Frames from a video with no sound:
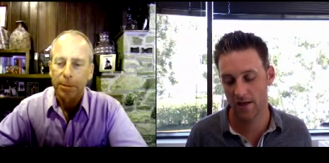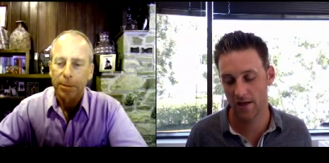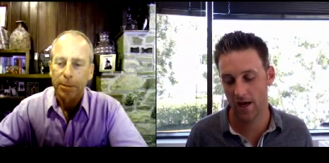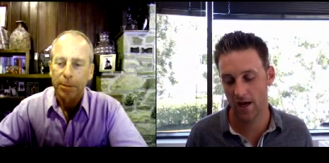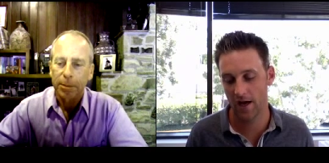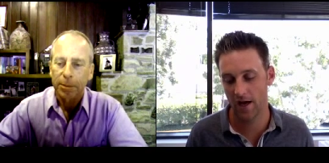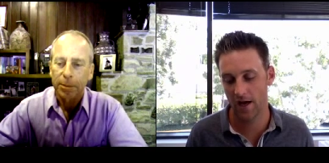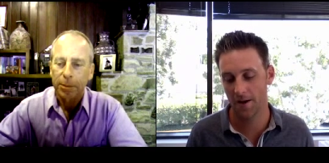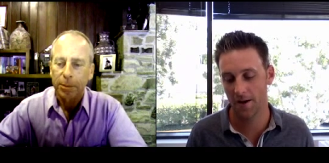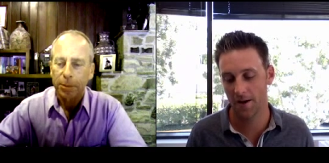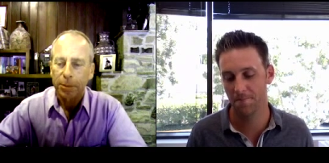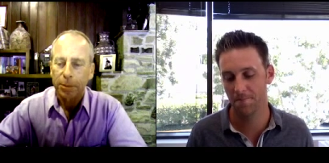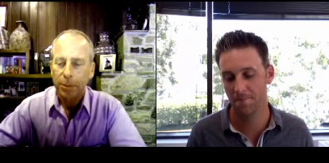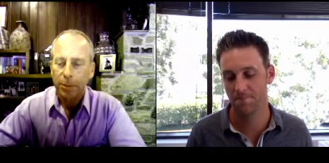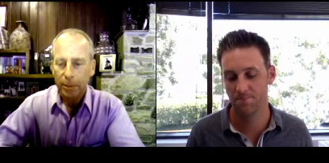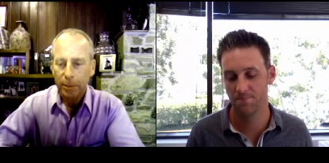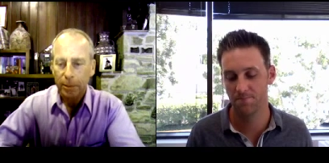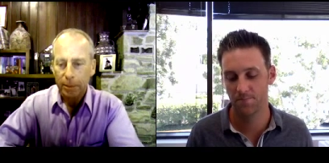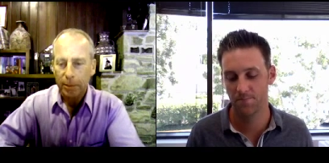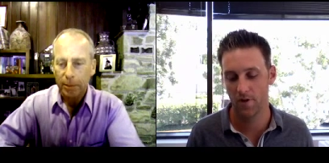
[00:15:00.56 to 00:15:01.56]
Speaker 1: It's
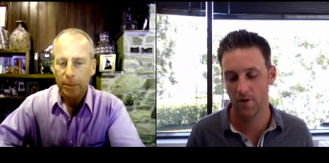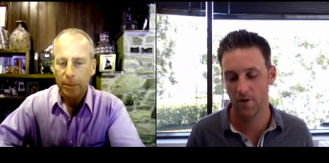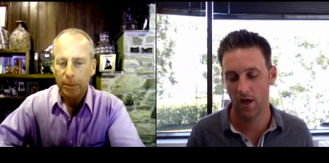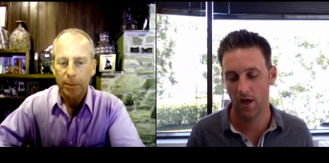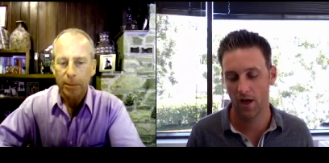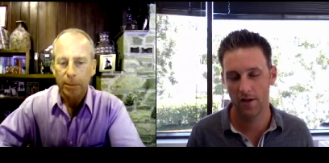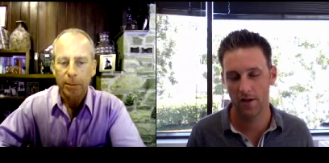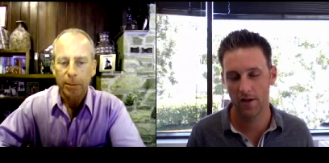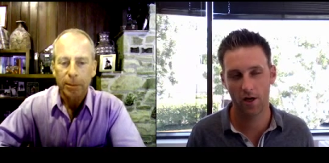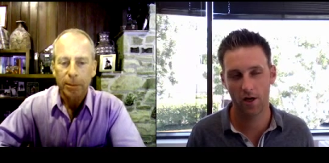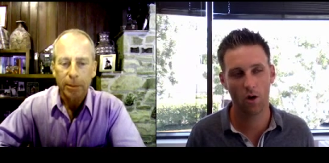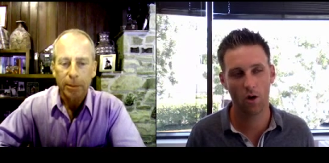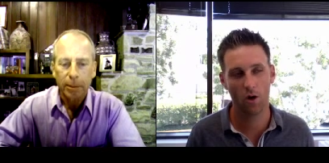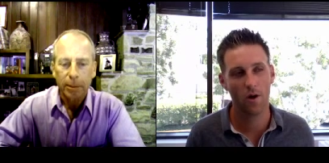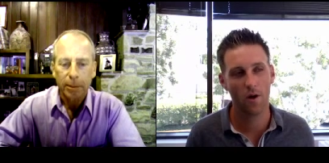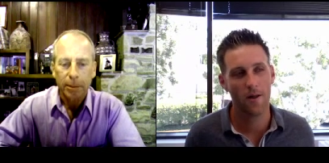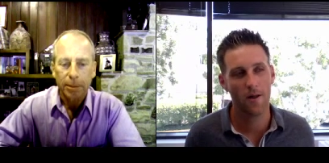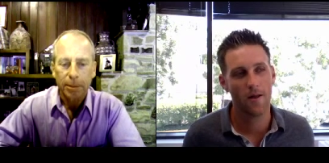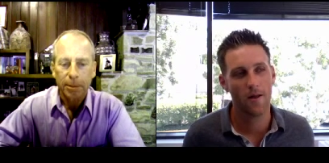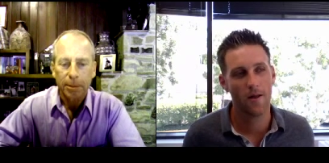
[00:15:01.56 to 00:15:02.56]
um,
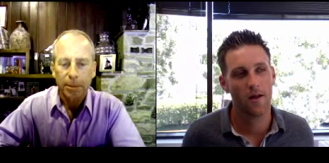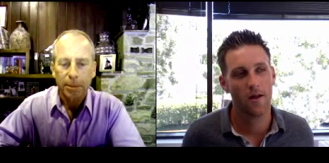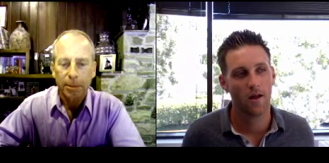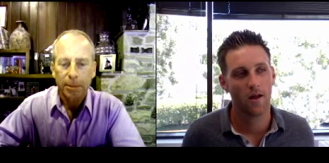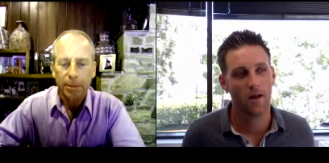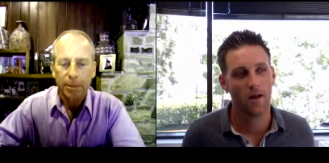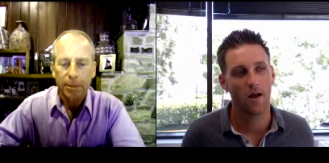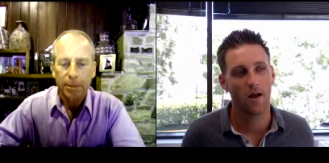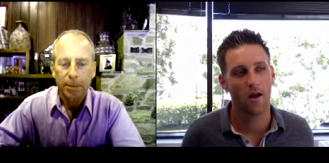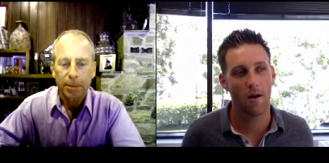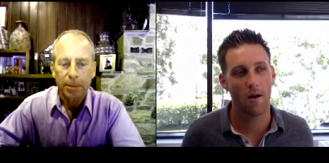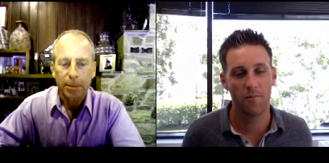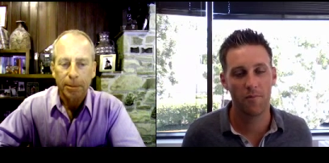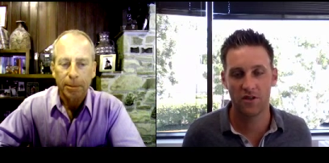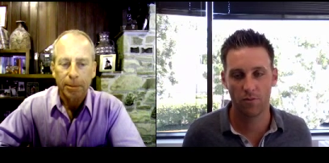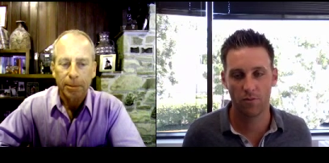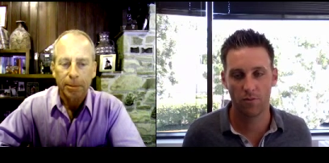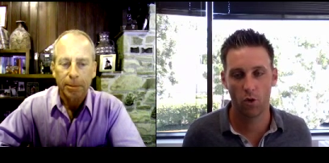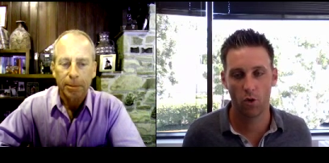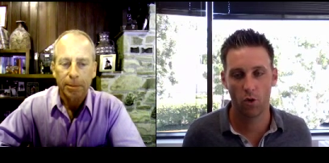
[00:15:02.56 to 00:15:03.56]
you know,
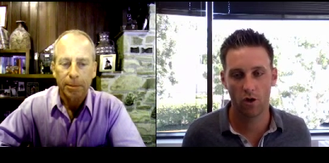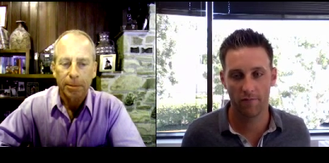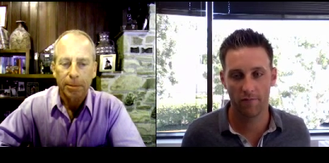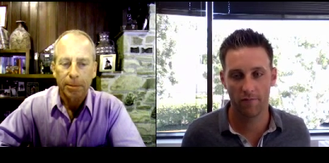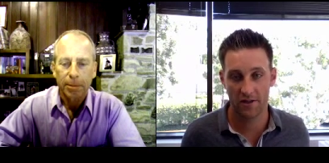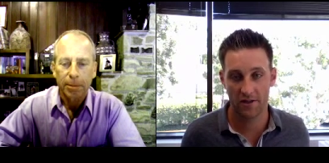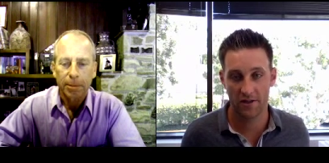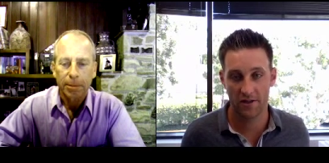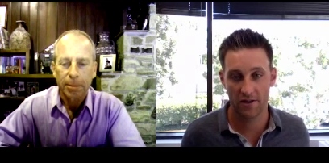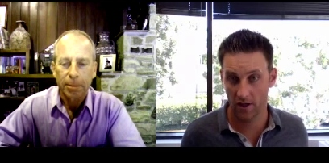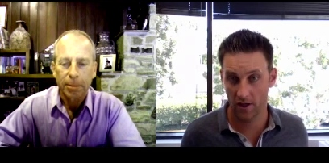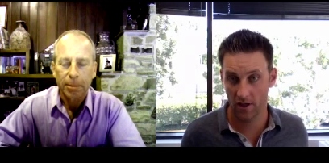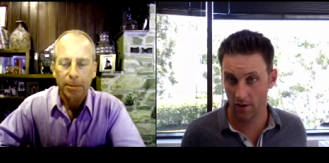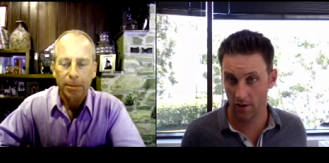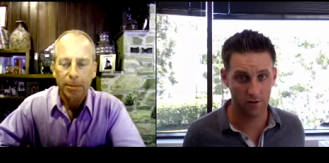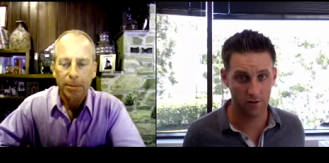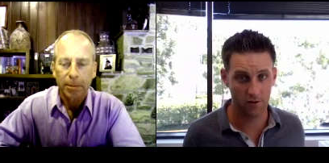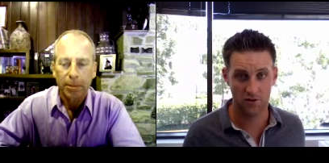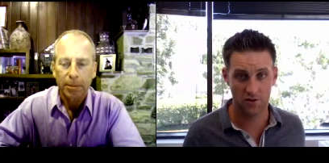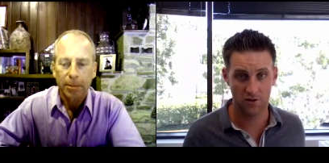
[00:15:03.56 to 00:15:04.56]
I'm a big supporter
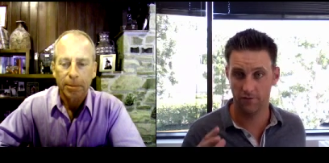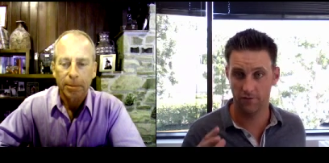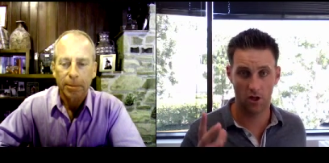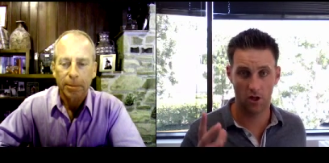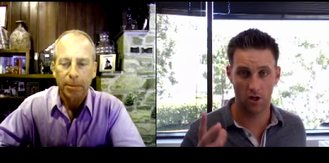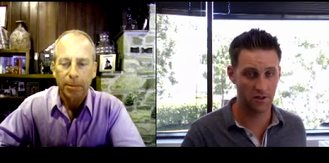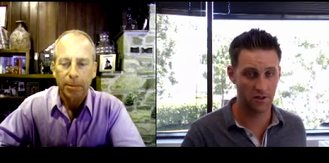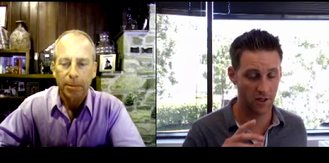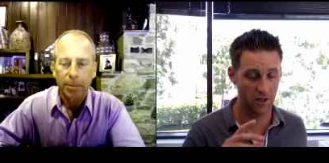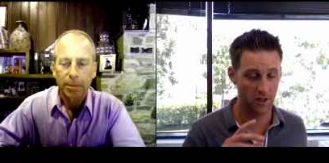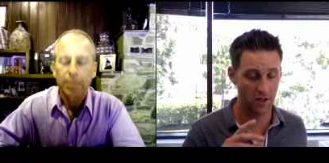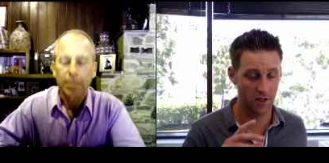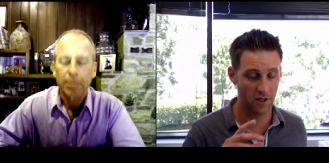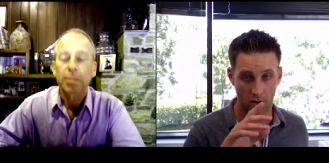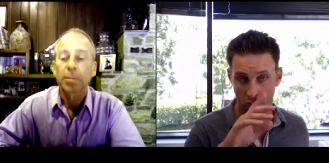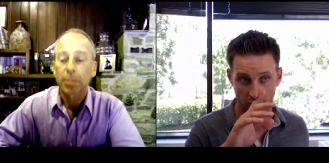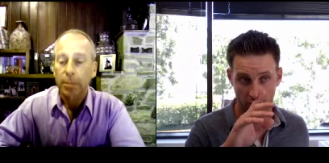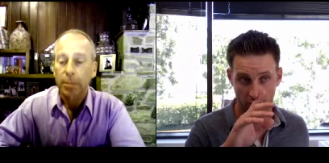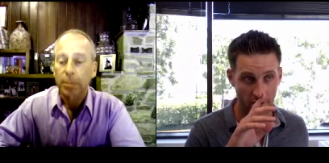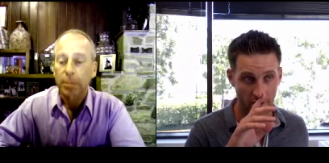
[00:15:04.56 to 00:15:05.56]
of mental health. I used to
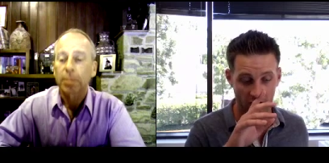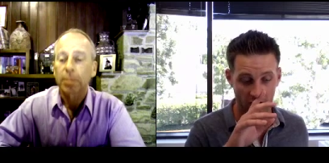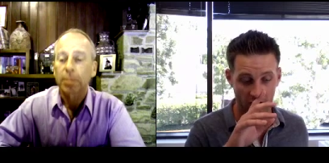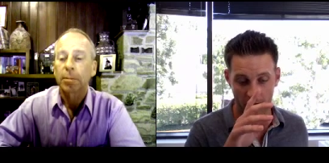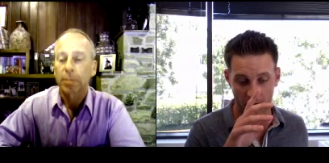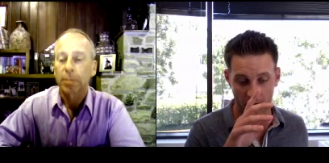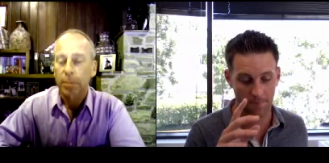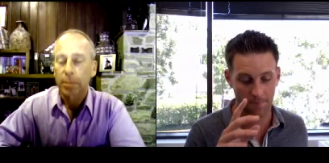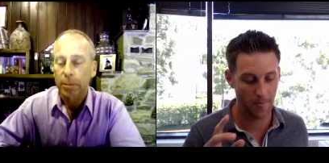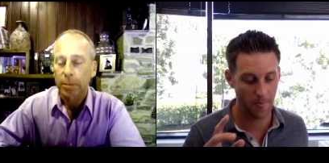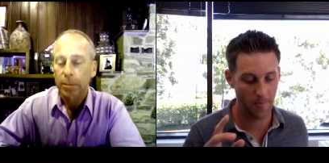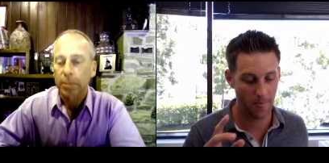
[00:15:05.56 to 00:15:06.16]
volunteer with.